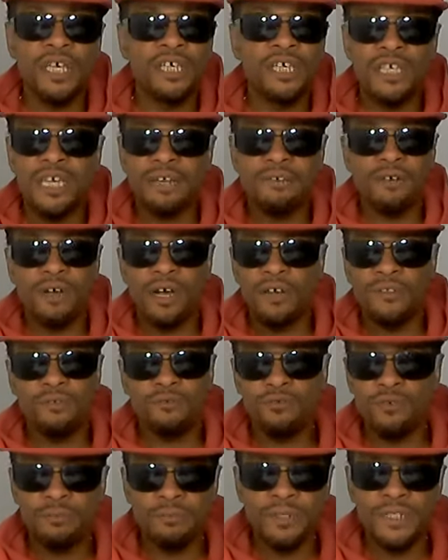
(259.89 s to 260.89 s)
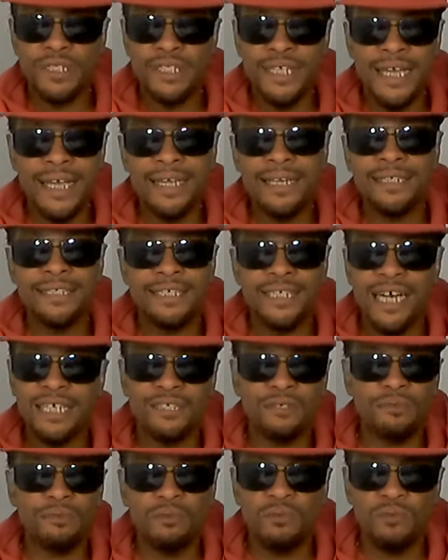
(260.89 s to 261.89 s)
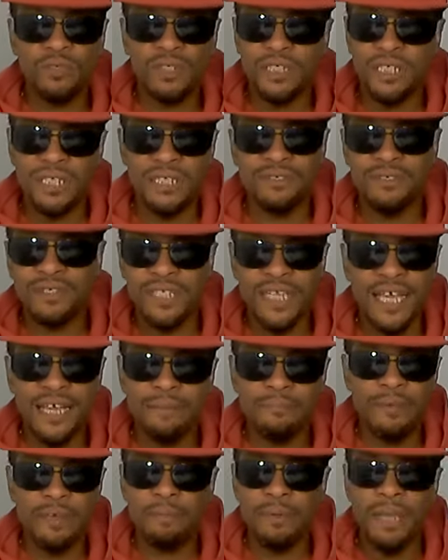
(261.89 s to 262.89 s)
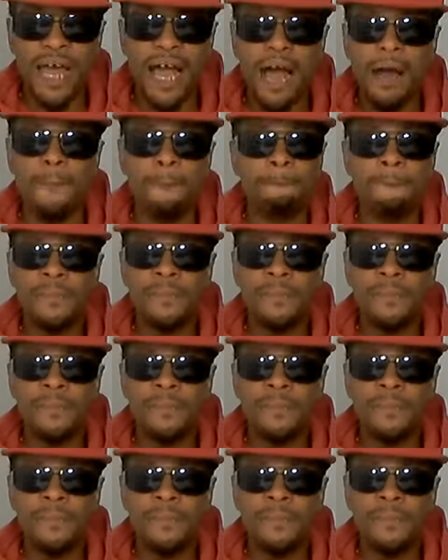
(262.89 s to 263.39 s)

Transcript: You had other rumors saying that Joshua was uh, taking people out,